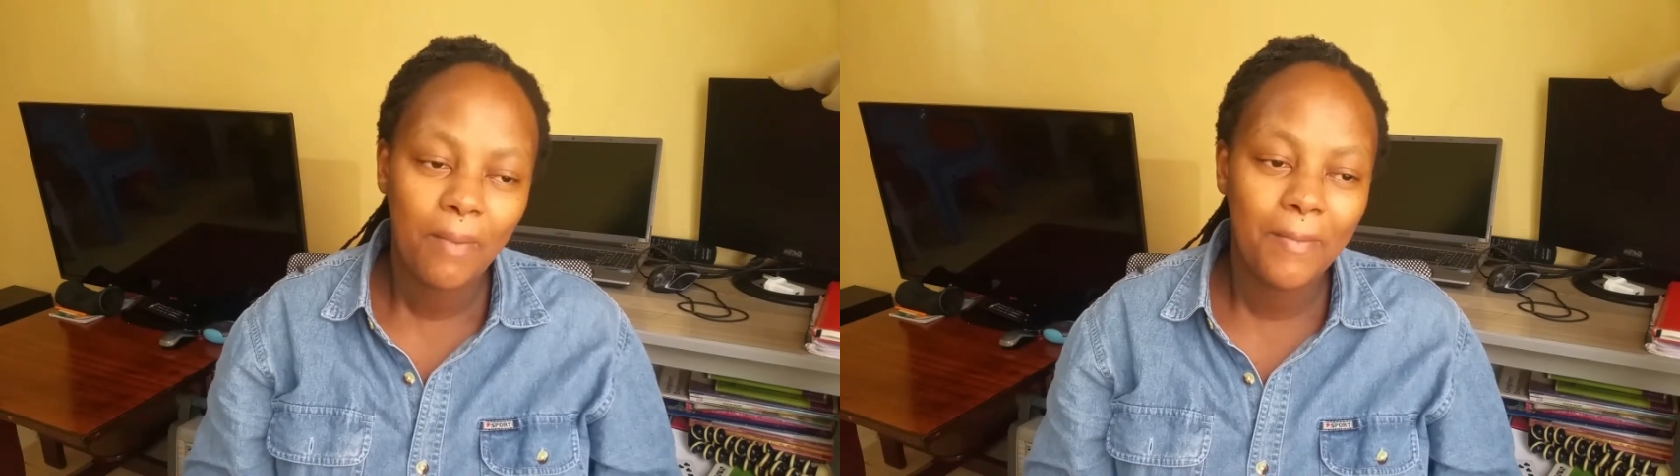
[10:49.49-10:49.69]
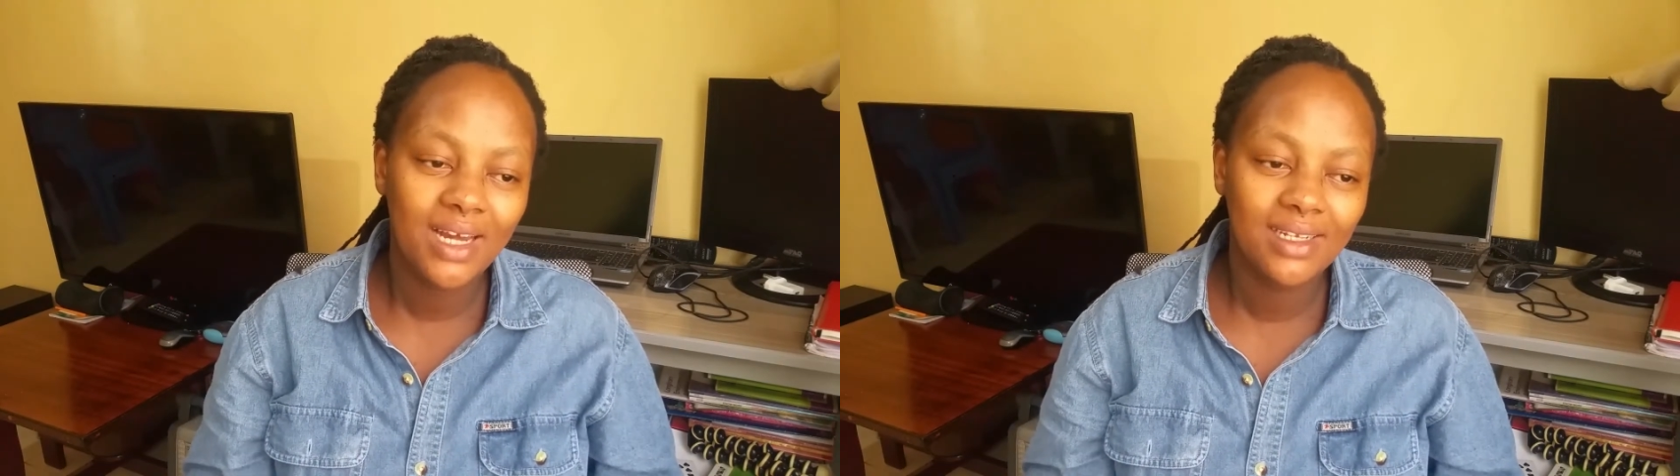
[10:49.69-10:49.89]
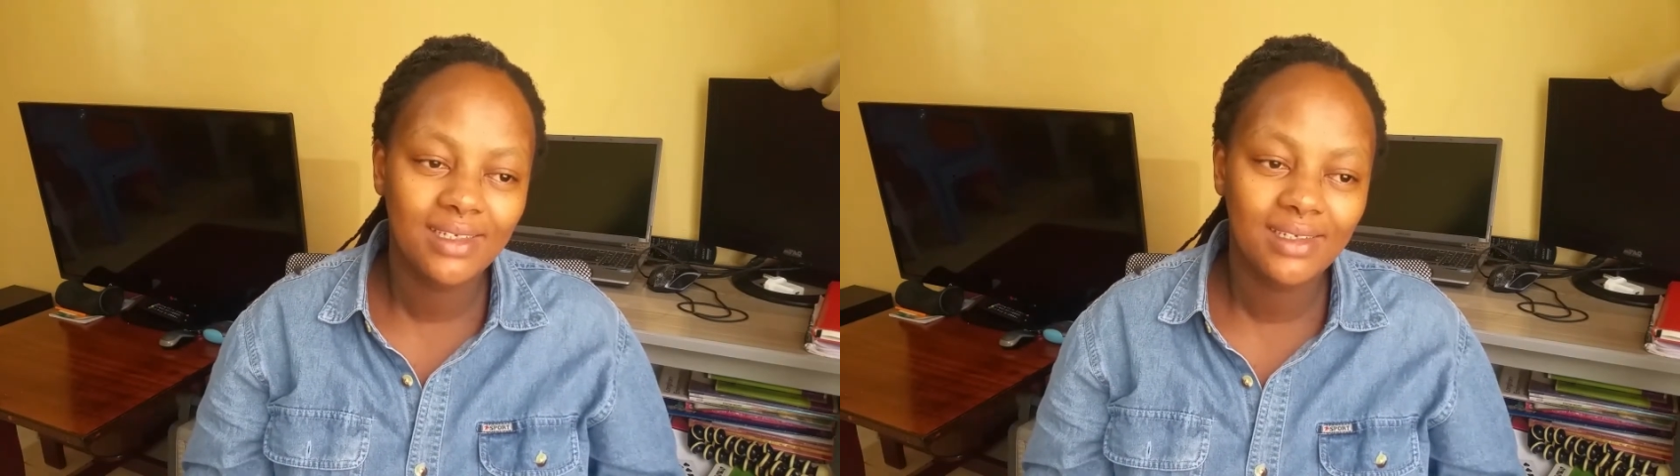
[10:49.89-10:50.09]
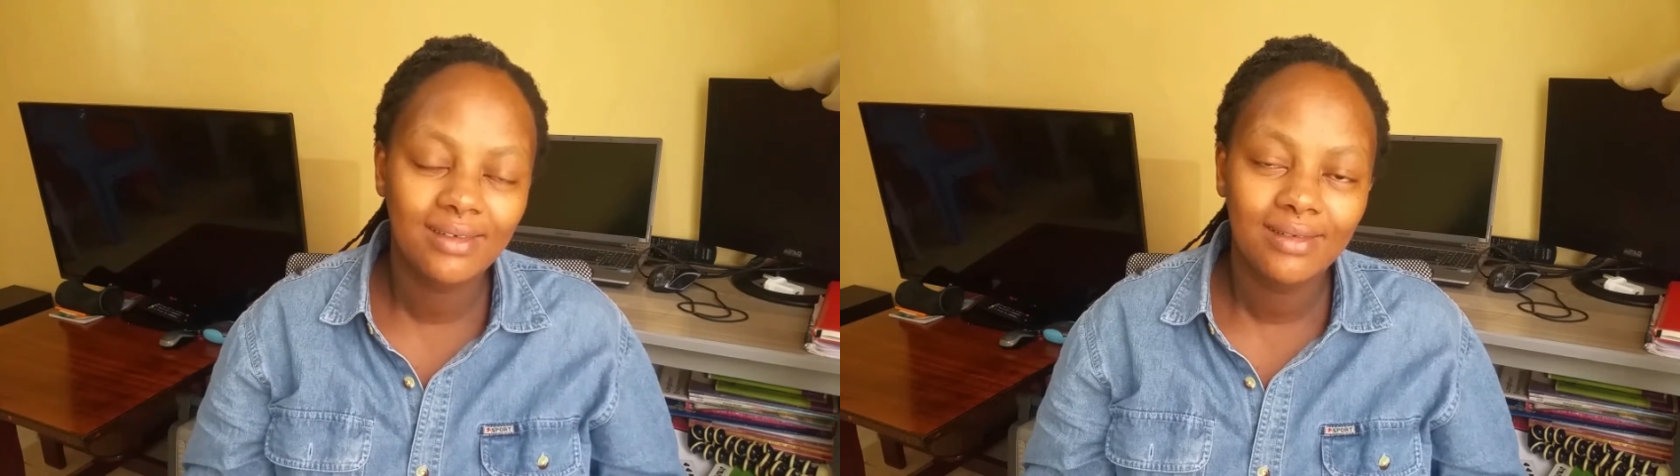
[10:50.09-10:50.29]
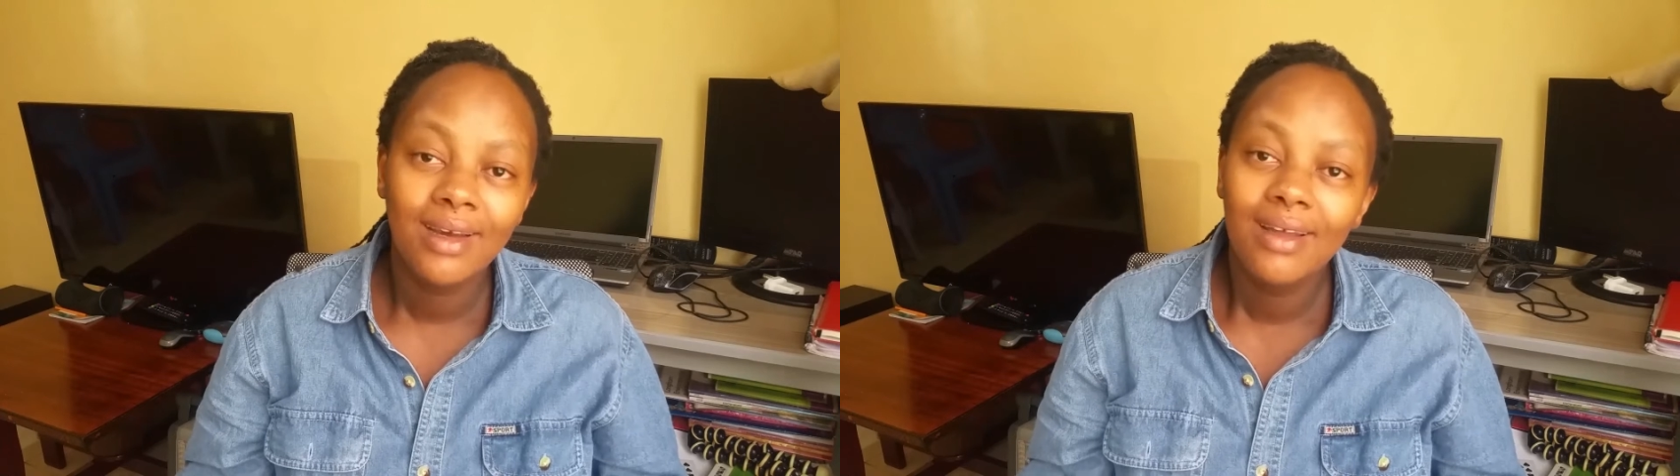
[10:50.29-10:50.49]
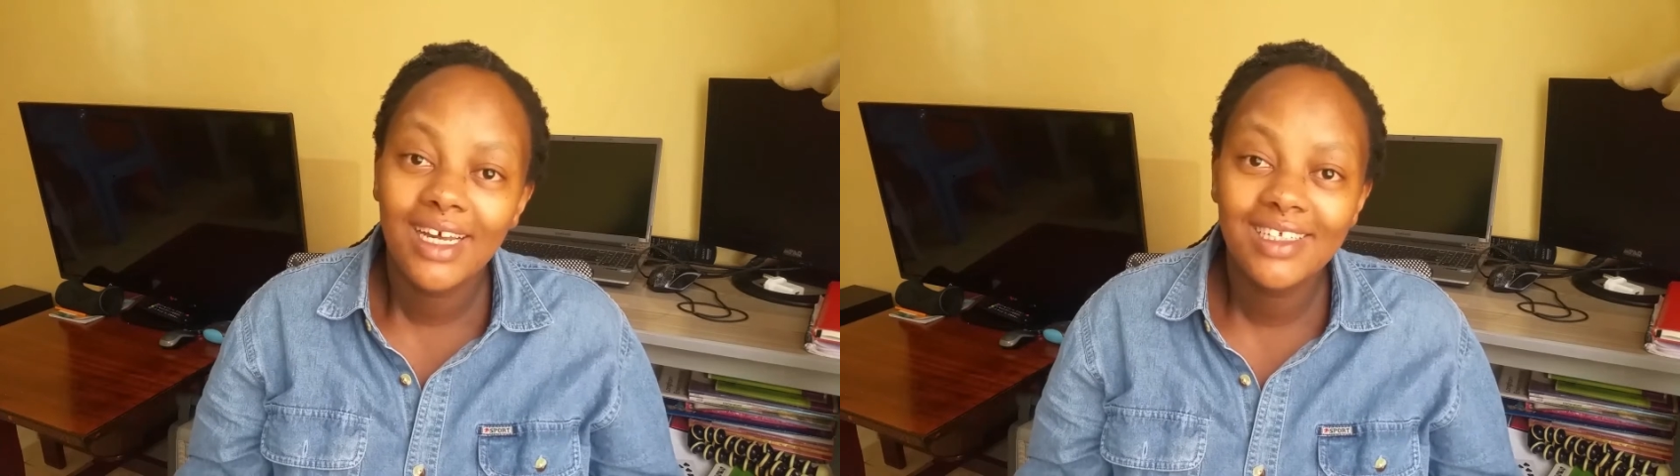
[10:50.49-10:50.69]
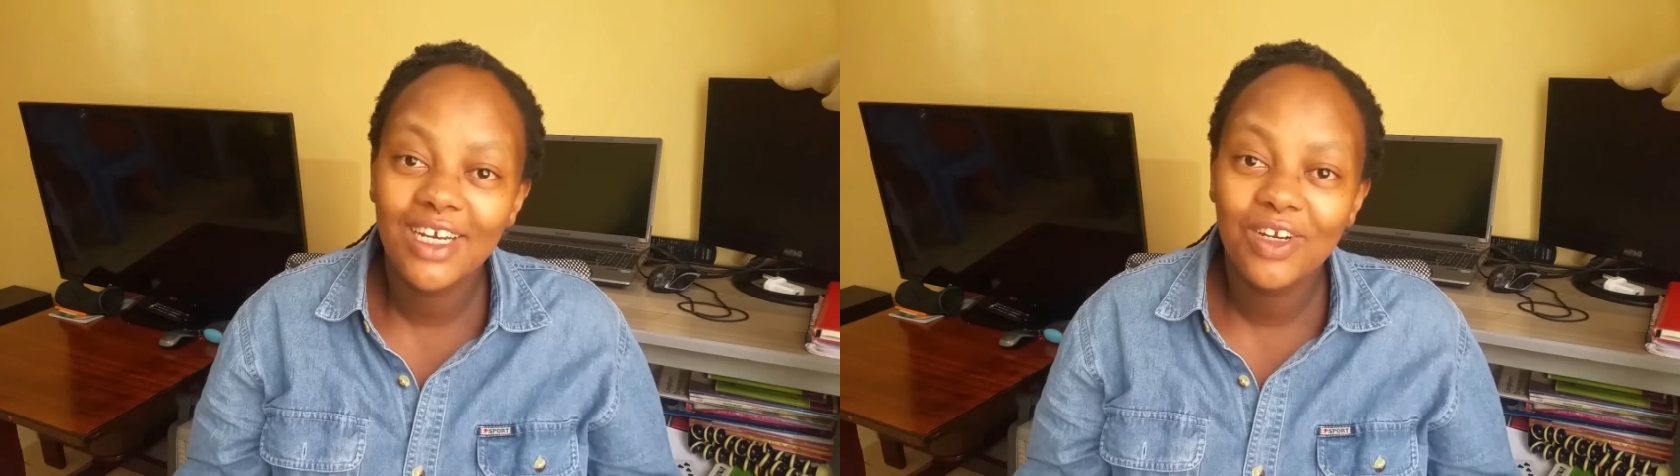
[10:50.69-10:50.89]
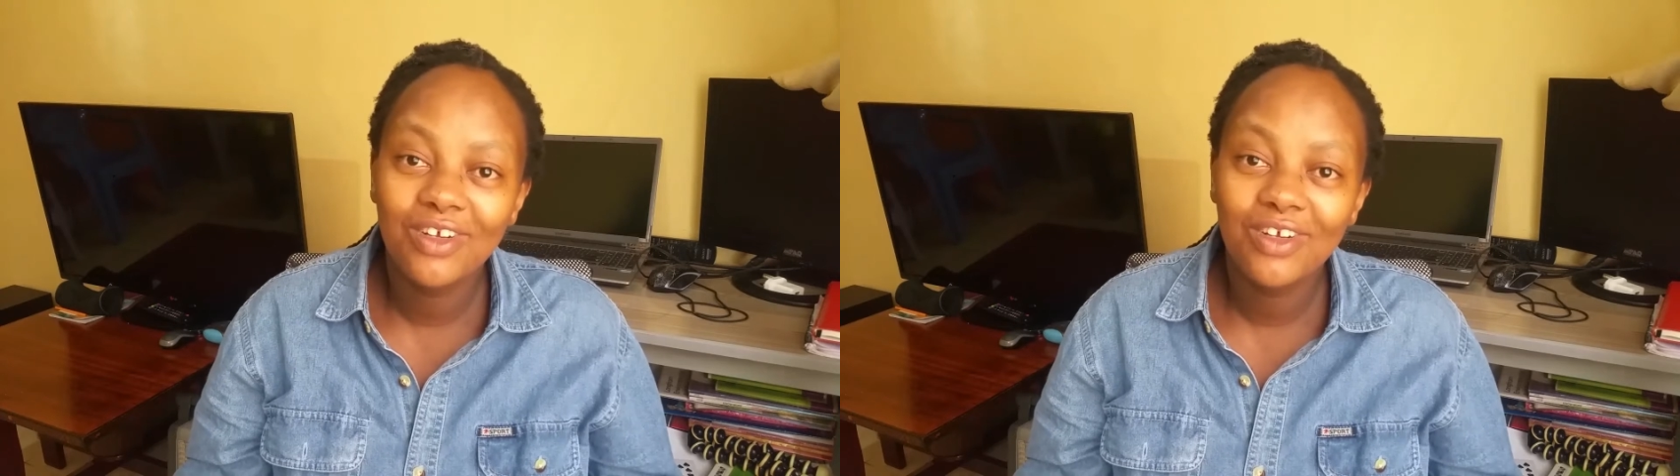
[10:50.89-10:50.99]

But that's a